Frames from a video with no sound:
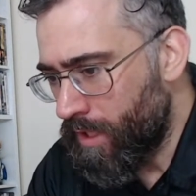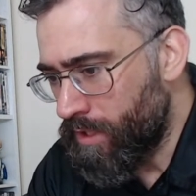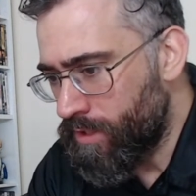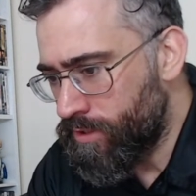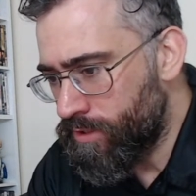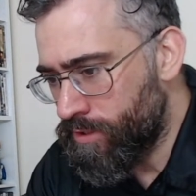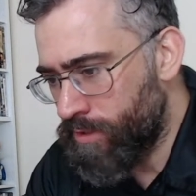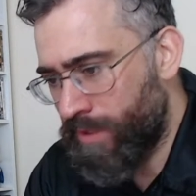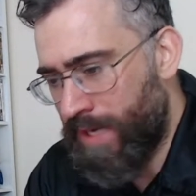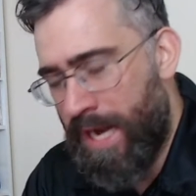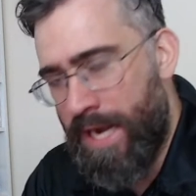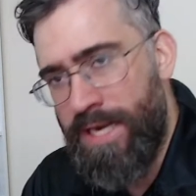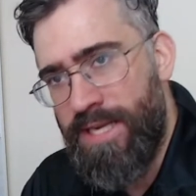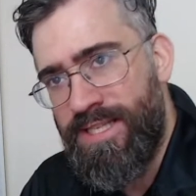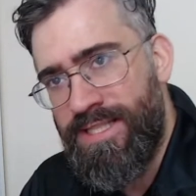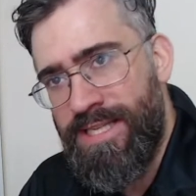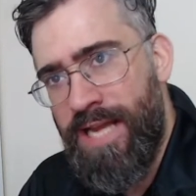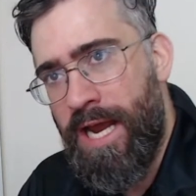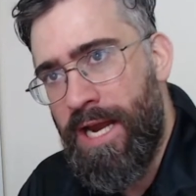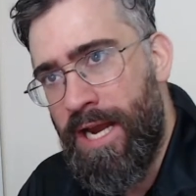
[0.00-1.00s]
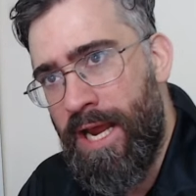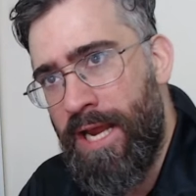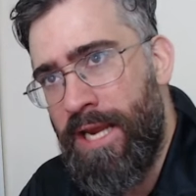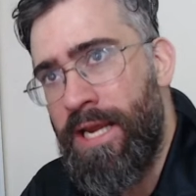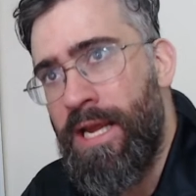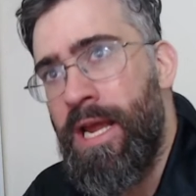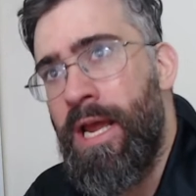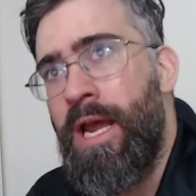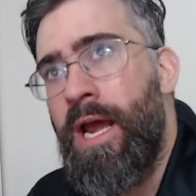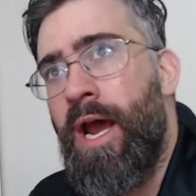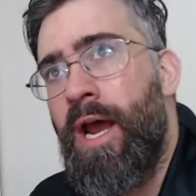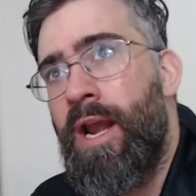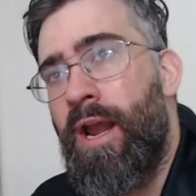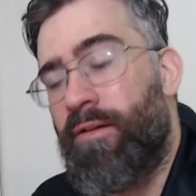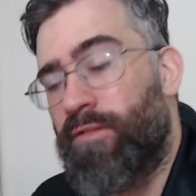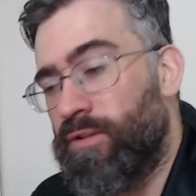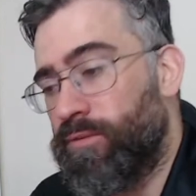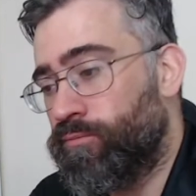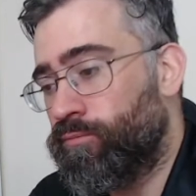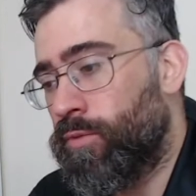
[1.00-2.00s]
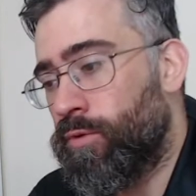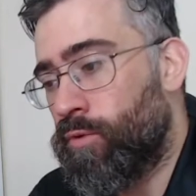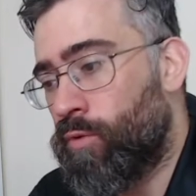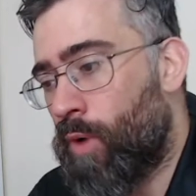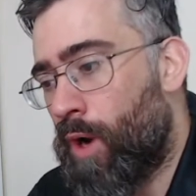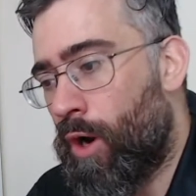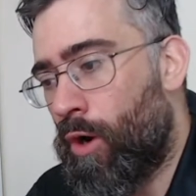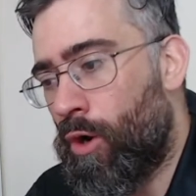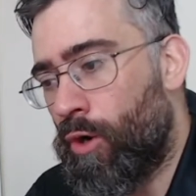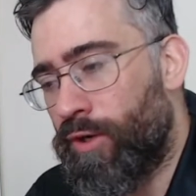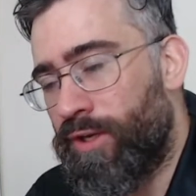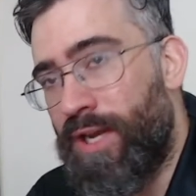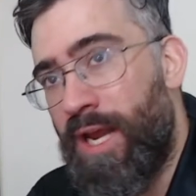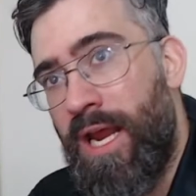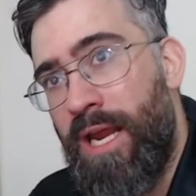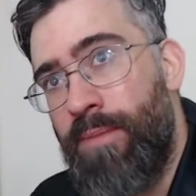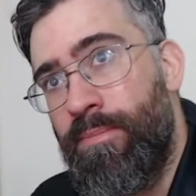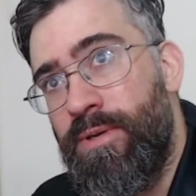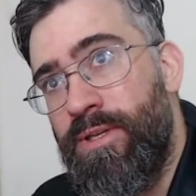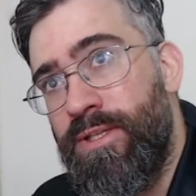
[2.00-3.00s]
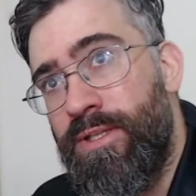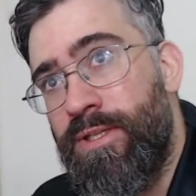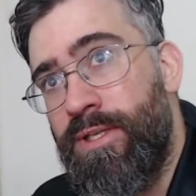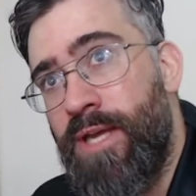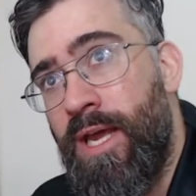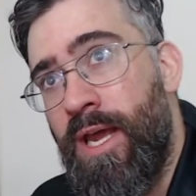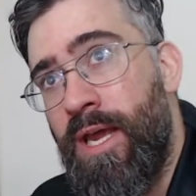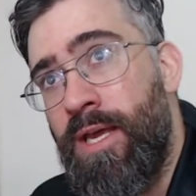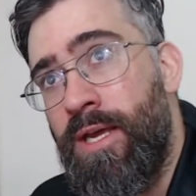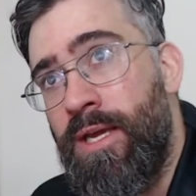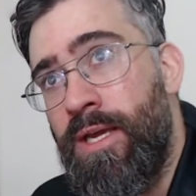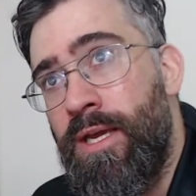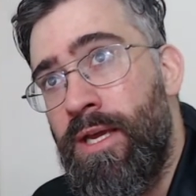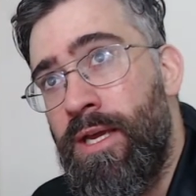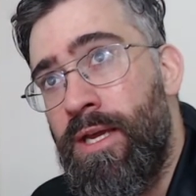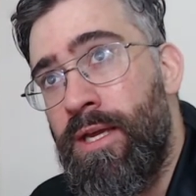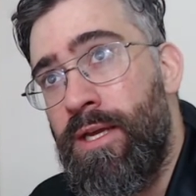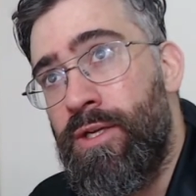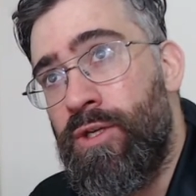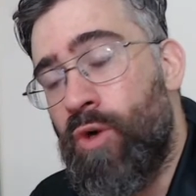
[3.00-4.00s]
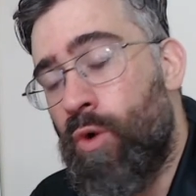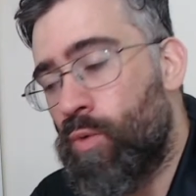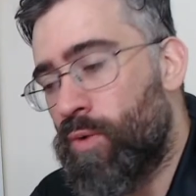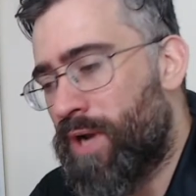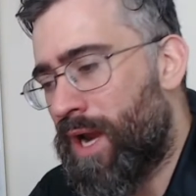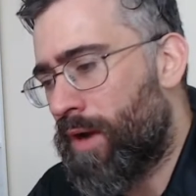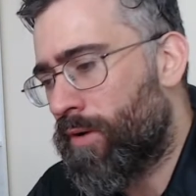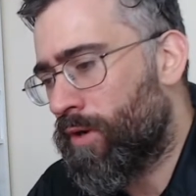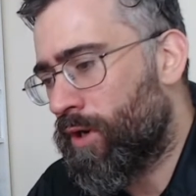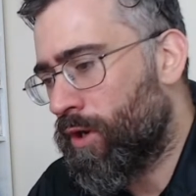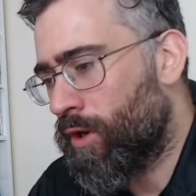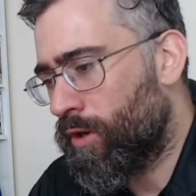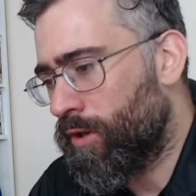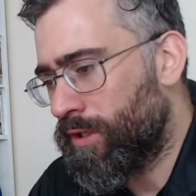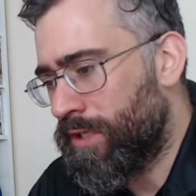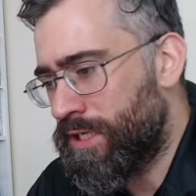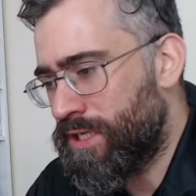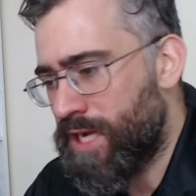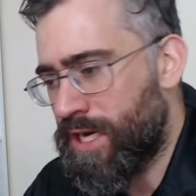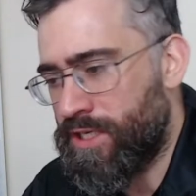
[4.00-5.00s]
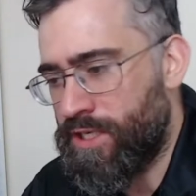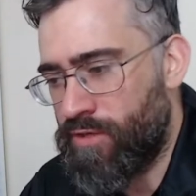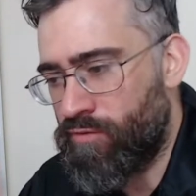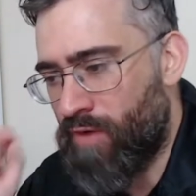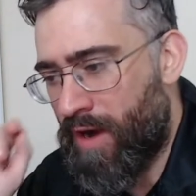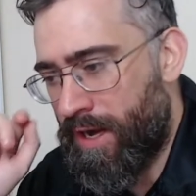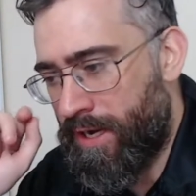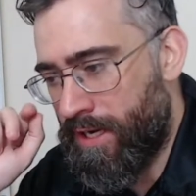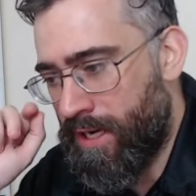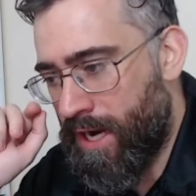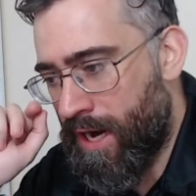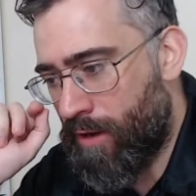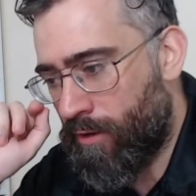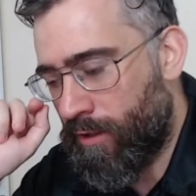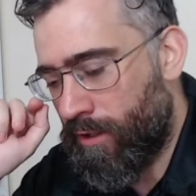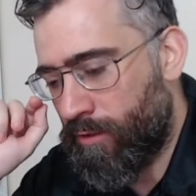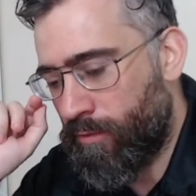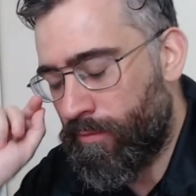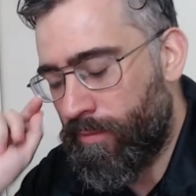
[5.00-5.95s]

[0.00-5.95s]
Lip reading: So again, it's Saturday, another quite hot day, but cooled down a lot, and it's actually raining now a little